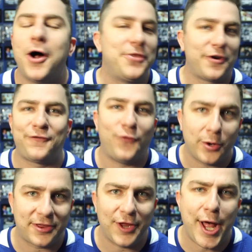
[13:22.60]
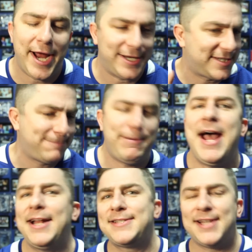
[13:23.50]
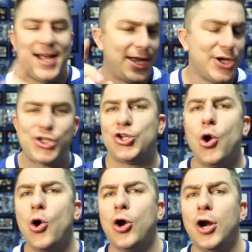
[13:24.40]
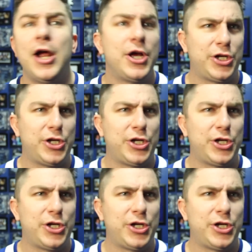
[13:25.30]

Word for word: on their fourth line. Spezza, Shore,